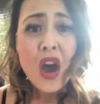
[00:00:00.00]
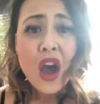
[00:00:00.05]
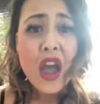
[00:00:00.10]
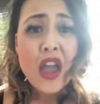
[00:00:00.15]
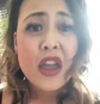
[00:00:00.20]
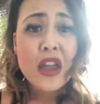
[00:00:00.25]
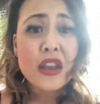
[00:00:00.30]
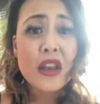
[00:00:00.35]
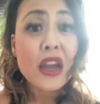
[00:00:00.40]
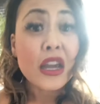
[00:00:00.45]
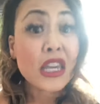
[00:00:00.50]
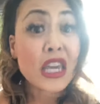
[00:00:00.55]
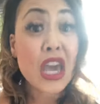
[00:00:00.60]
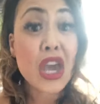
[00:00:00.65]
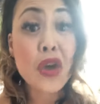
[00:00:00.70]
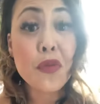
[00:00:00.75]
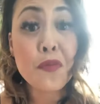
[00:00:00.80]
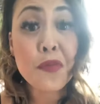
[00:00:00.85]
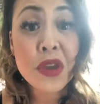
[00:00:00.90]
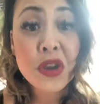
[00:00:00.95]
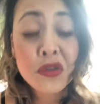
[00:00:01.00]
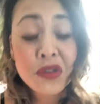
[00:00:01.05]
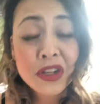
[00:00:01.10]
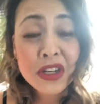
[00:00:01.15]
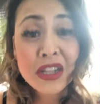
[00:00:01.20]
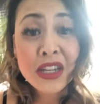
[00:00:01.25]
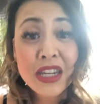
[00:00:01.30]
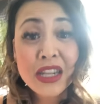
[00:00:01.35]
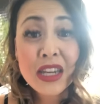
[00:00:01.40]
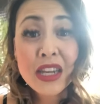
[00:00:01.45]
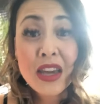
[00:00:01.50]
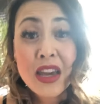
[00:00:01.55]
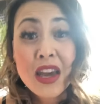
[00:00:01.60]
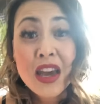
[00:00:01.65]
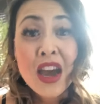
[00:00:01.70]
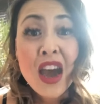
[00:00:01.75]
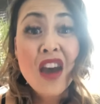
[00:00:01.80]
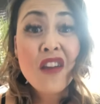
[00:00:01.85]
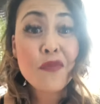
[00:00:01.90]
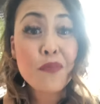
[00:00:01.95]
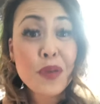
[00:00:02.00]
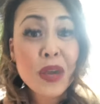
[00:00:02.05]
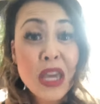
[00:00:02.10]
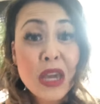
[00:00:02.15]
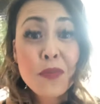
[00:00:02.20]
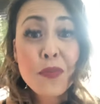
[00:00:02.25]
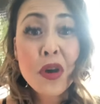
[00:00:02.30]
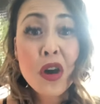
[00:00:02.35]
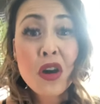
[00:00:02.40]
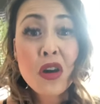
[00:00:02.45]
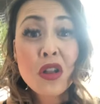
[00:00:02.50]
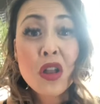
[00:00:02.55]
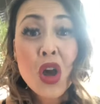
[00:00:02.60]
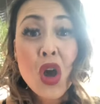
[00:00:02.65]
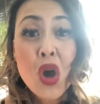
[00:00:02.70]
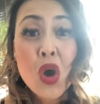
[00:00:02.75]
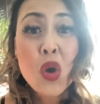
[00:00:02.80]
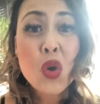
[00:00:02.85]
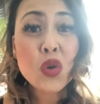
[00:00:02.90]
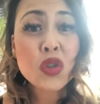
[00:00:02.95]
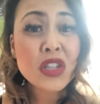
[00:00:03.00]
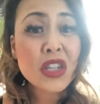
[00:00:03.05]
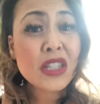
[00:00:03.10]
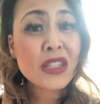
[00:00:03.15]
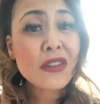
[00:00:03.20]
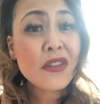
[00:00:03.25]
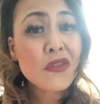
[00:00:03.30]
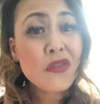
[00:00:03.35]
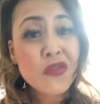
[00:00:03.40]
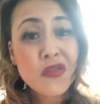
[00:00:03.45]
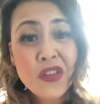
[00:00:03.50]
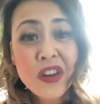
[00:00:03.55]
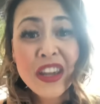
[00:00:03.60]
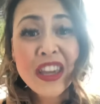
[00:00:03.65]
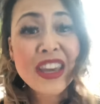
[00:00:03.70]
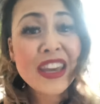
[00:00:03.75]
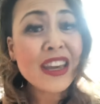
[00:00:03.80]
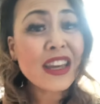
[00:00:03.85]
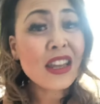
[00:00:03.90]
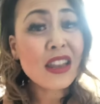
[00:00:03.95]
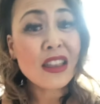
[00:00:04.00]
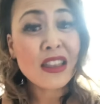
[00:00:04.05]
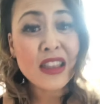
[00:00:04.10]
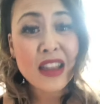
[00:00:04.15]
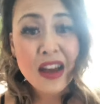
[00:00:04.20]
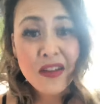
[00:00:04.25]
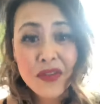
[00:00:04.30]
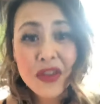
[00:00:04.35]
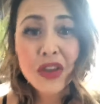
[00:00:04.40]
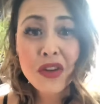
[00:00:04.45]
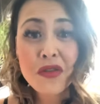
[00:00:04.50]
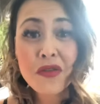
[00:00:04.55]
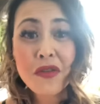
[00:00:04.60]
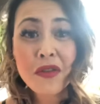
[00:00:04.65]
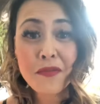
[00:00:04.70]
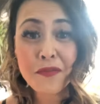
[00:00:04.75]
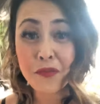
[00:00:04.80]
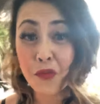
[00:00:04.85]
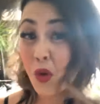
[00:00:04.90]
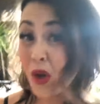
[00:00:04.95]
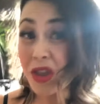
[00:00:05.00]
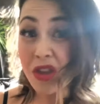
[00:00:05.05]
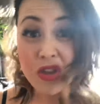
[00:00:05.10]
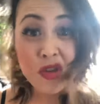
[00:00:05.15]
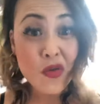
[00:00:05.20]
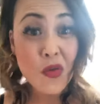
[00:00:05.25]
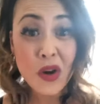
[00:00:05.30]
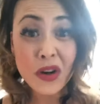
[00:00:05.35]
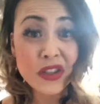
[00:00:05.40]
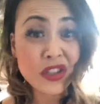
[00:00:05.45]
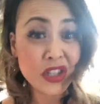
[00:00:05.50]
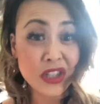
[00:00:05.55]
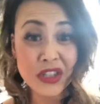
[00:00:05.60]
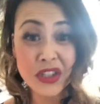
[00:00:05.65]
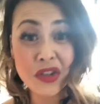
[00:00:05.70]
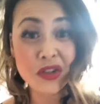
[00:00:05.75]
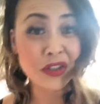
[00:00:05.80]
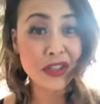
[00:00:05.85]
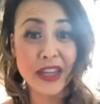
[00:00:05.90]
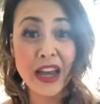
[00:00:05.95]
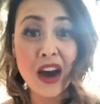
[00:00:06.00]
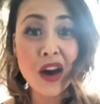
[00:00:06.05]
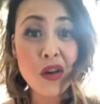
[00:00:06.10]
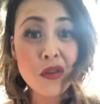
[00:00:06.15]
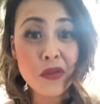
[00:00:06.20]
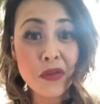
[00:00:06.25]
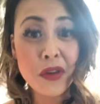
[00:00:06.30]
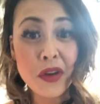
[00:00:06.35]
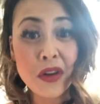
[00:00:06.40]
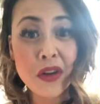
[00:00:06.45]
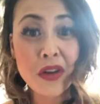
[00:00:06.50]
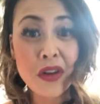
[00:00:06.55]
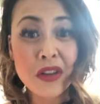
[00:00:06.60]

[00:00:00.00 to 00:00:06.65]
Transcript: in a community of people who just freaking love you when you are just yourself?